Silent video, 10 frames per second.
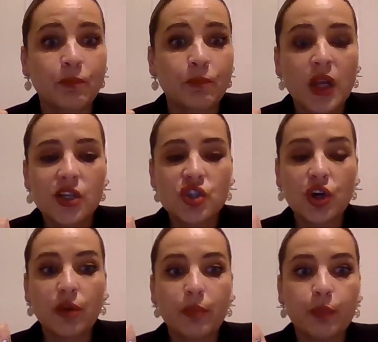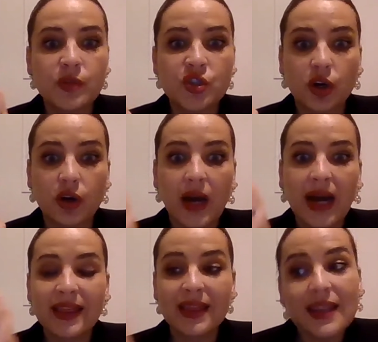So I
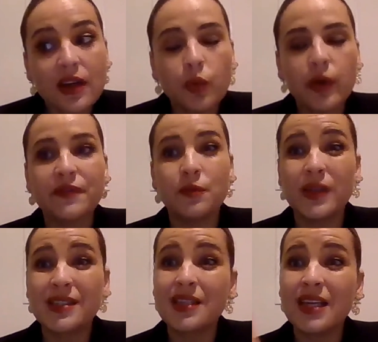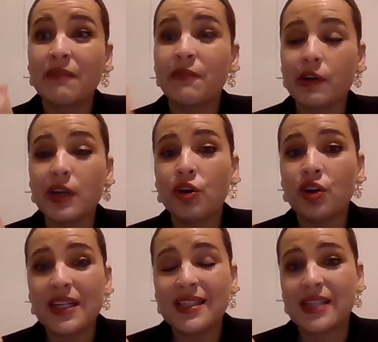think we're seeing very
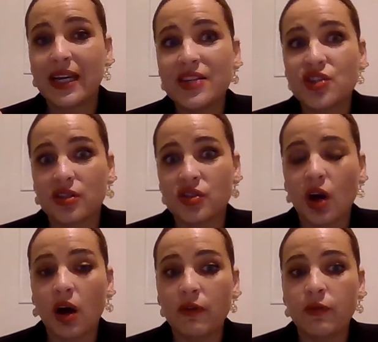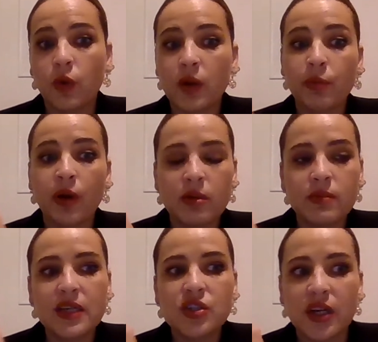early stages of what probably
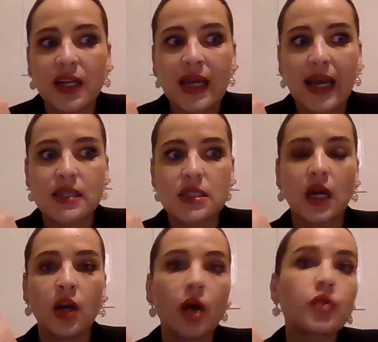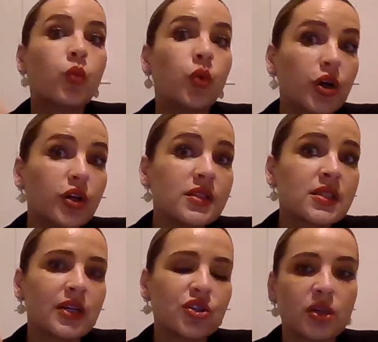is going to get a lot worse
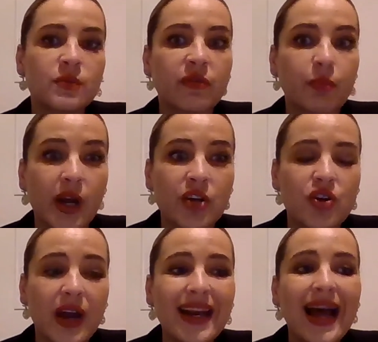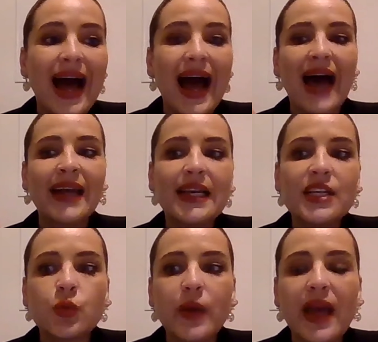in terms of brain drain, unless
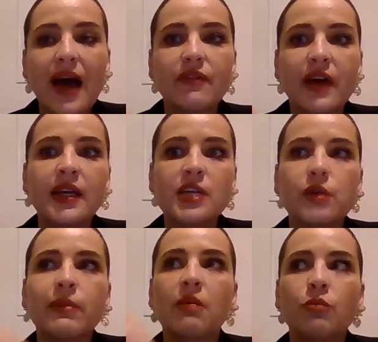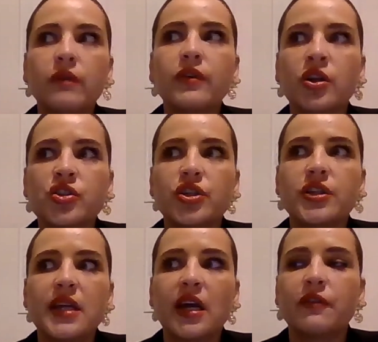we make more of a concerted
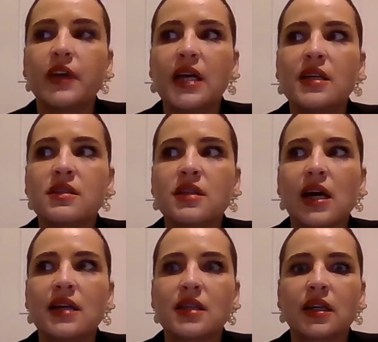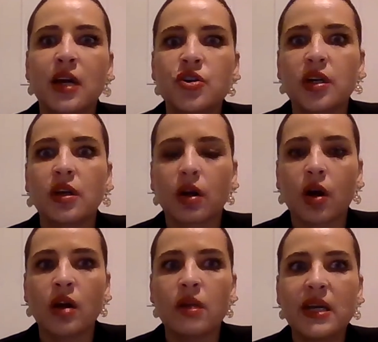effort as a country and an
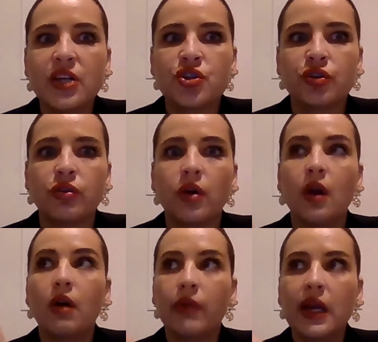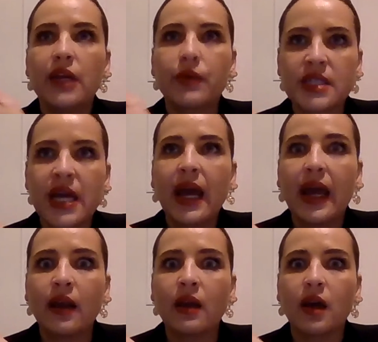economy to really
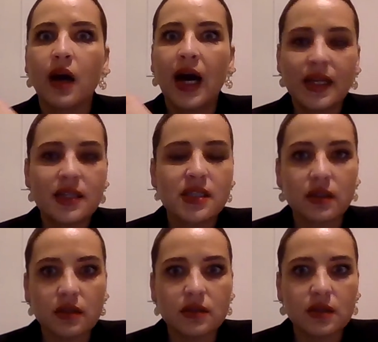retain highly skilled